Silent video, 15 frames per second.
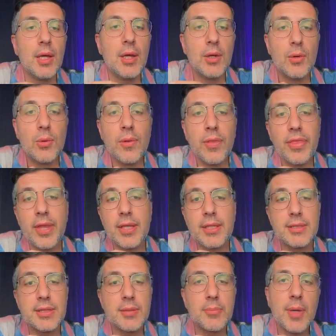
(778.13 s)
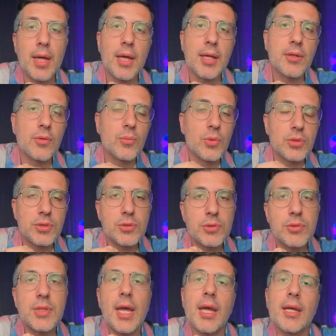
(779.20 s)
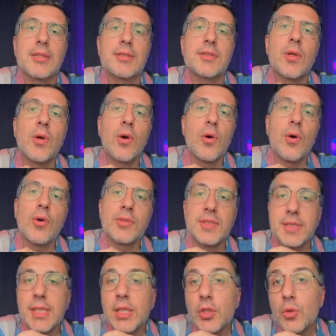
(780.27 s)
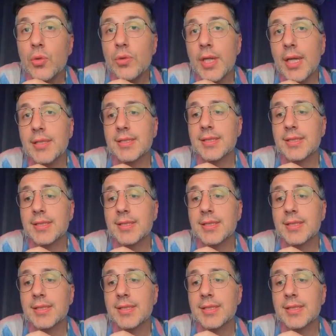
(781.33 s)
cool things in mind on what to do next. So see you next